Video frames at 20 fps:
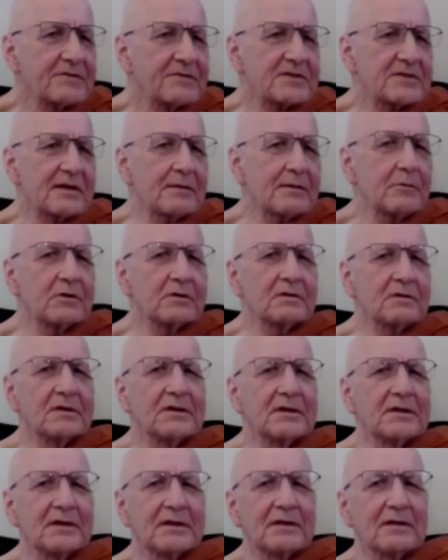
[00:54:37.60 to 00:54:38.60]
if someone
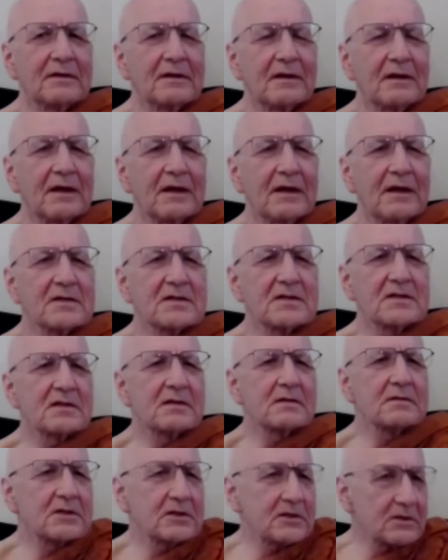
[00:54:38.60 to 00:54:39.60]

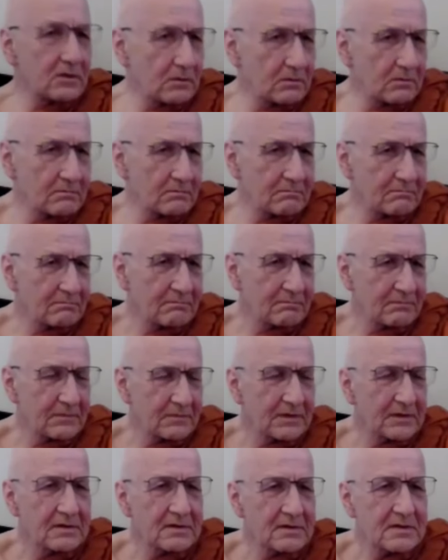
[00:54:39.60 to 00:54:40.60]
insults you,
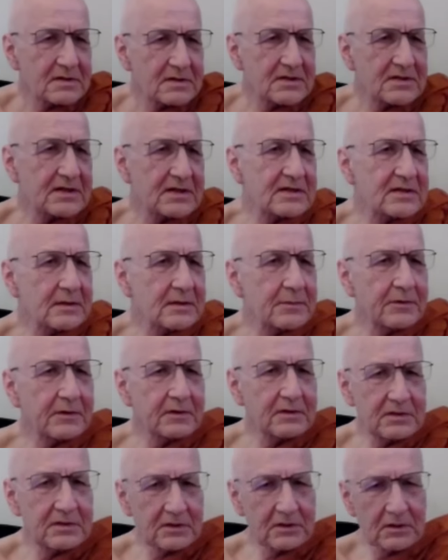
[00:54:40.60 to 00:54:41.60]
says
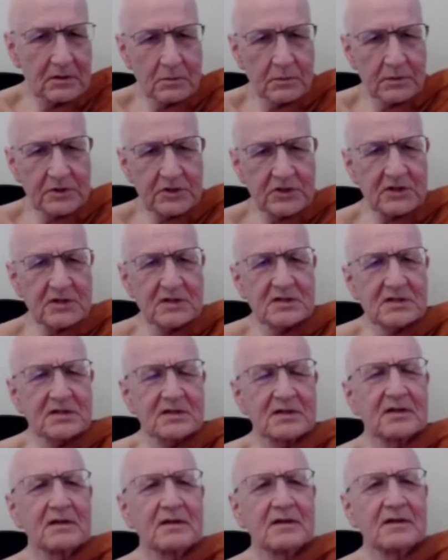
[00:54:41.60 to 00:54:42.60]
something to you which
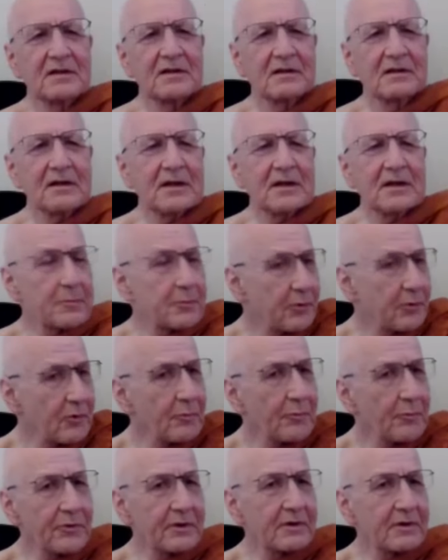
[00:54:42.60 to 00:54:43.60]
is
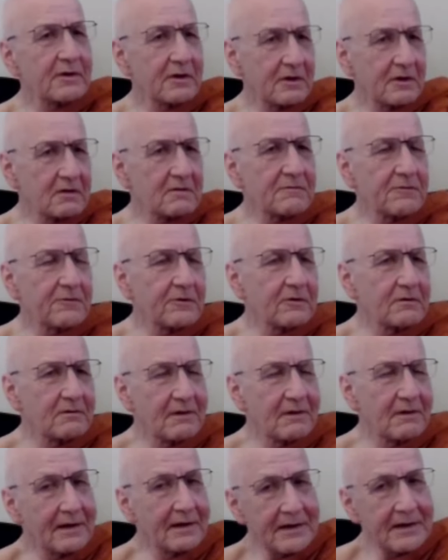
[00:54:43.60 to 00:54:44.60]
inappropriate and
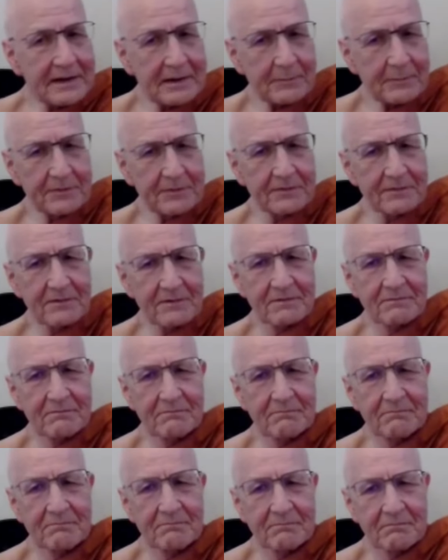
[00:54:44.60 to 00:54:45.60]
hurtful, and it happens.
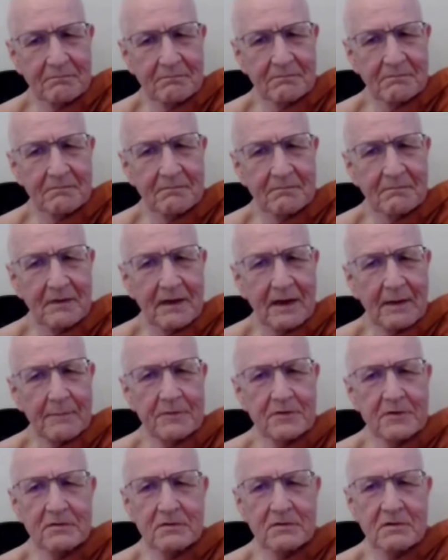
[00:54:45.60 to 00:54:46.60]

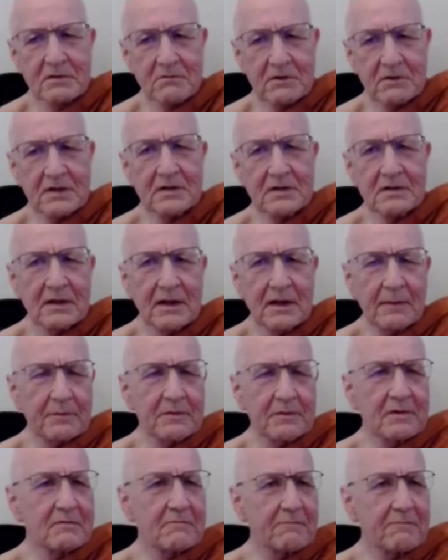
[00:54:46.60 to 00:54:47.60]
Happens on the street,
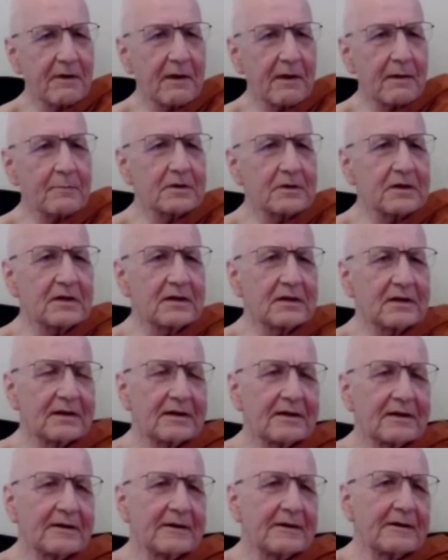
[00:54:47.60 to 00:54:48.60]
happens in family.
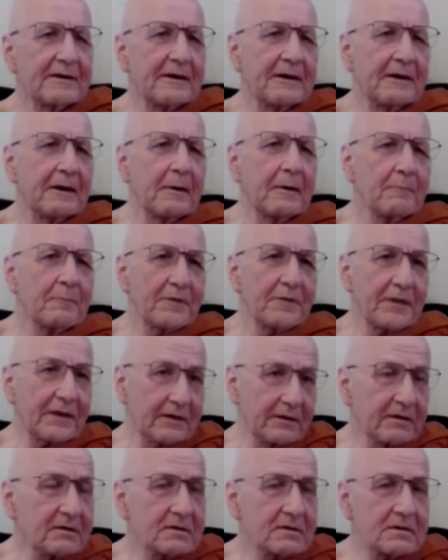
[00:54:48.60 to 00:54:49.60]

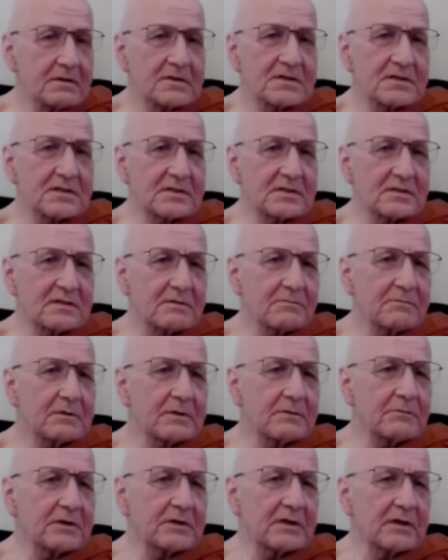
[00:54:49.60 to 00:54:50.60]
That hurts. That
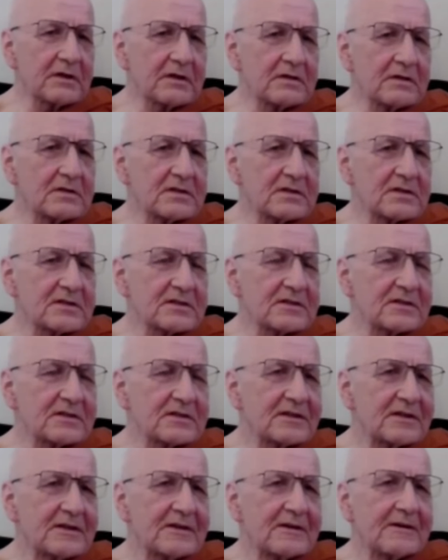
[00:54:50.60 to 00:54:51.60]
really, really hurts.